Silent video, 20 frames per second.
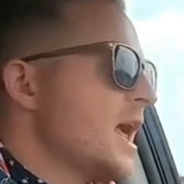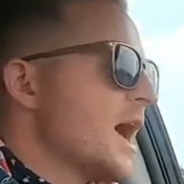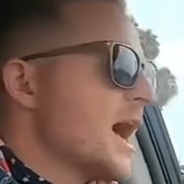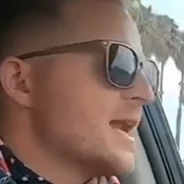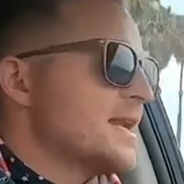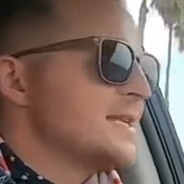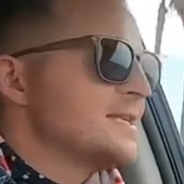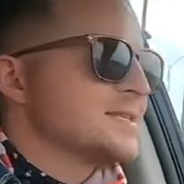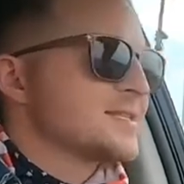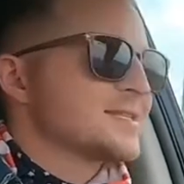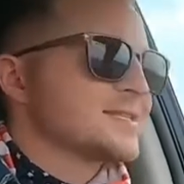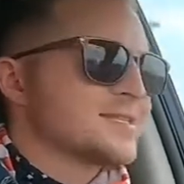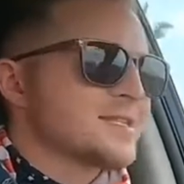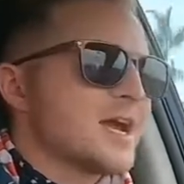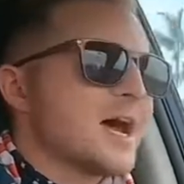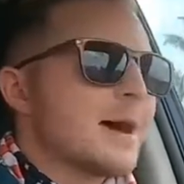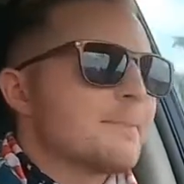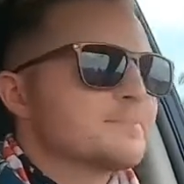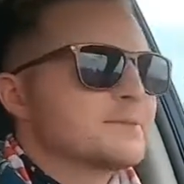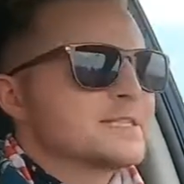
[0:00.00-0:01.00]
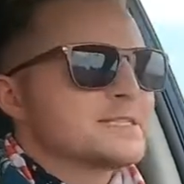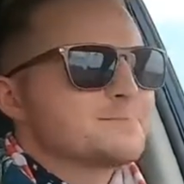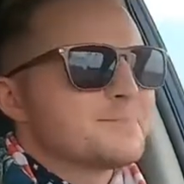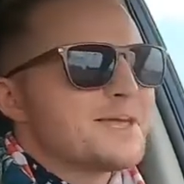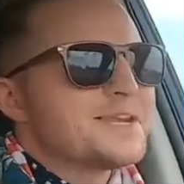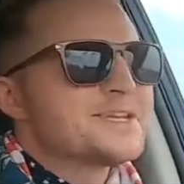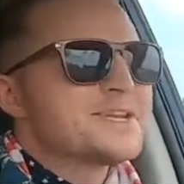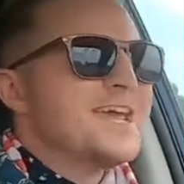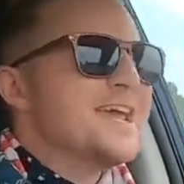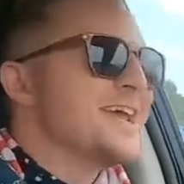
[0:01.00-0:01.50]
I need to stop
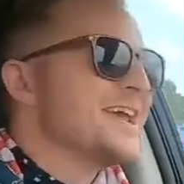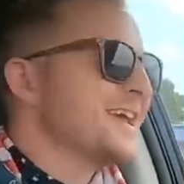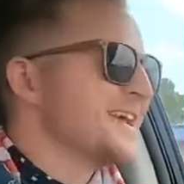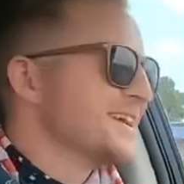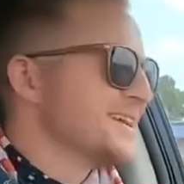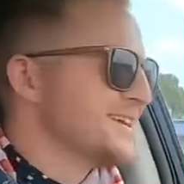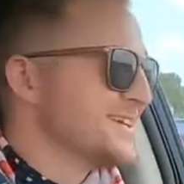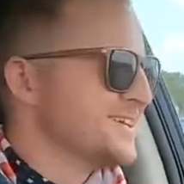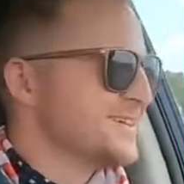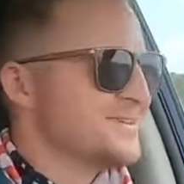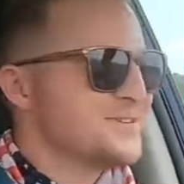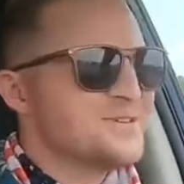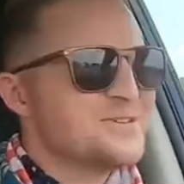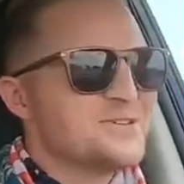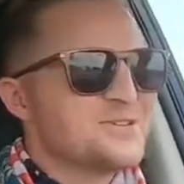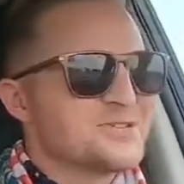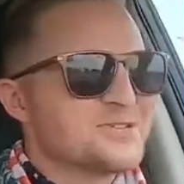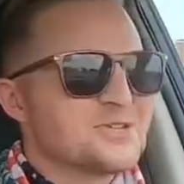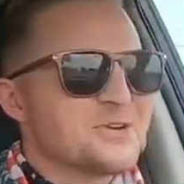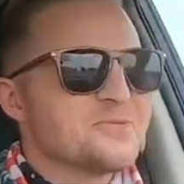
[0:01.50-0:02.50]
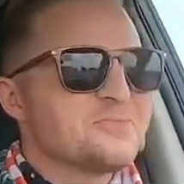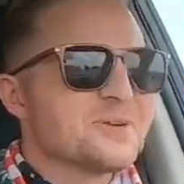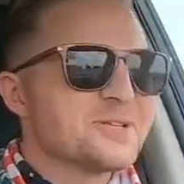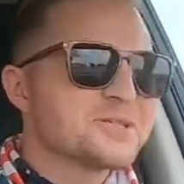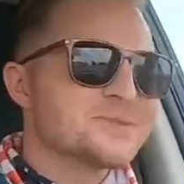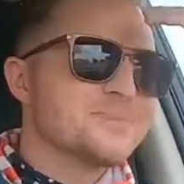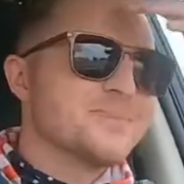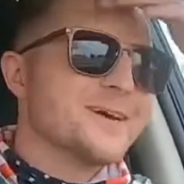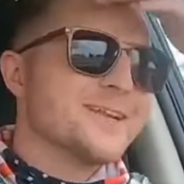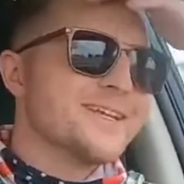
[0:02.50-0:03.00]
spending so
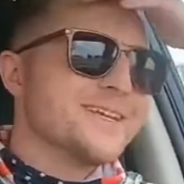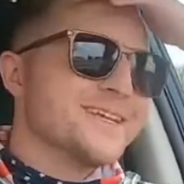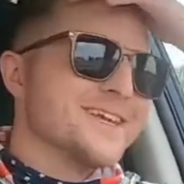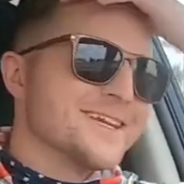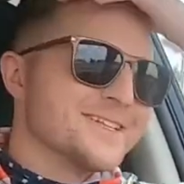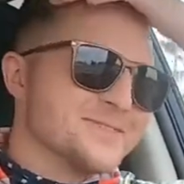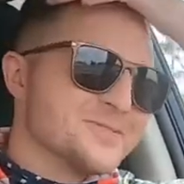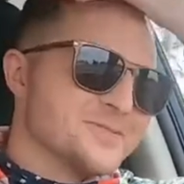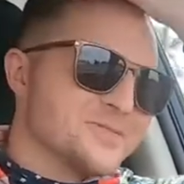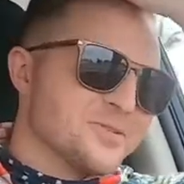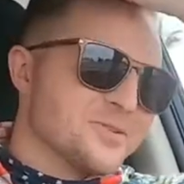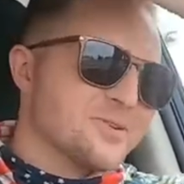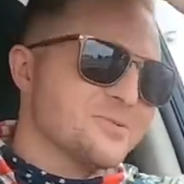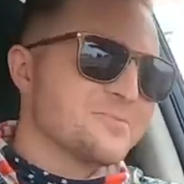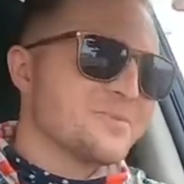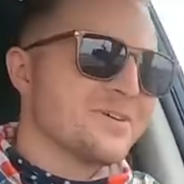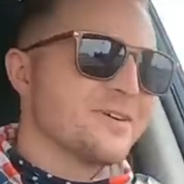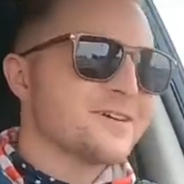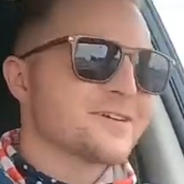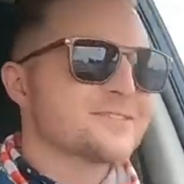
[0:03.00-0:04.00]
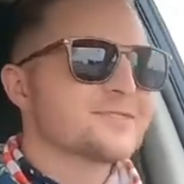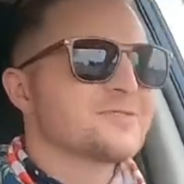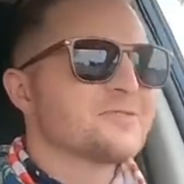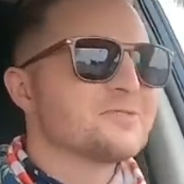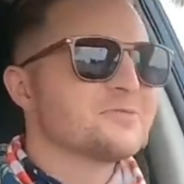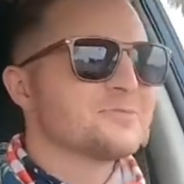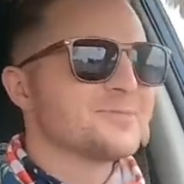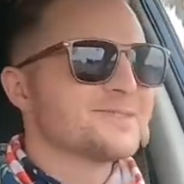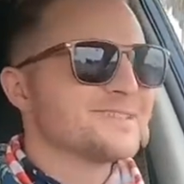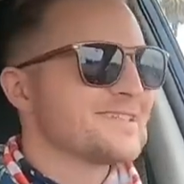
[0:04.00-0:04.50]
much money at Starbucks.
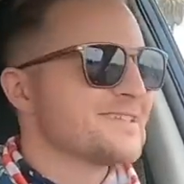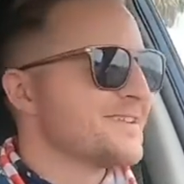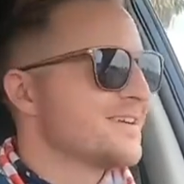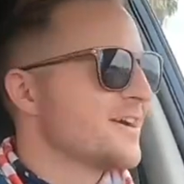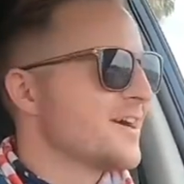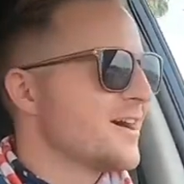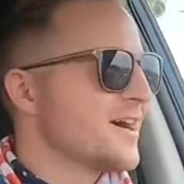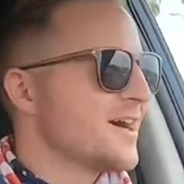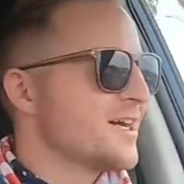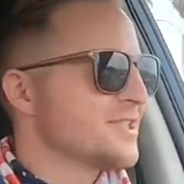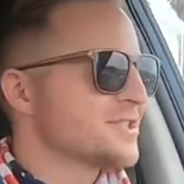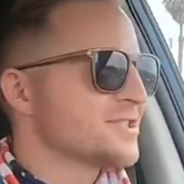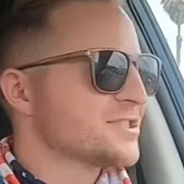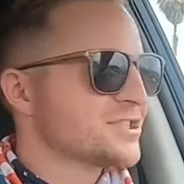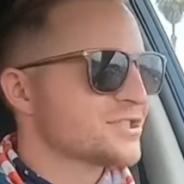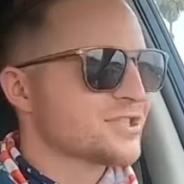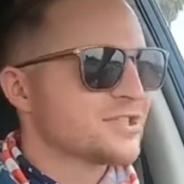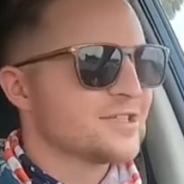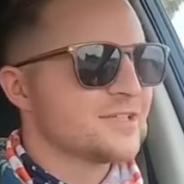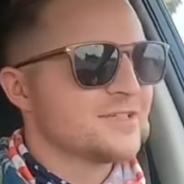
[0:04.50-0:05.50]
Oh my gosh.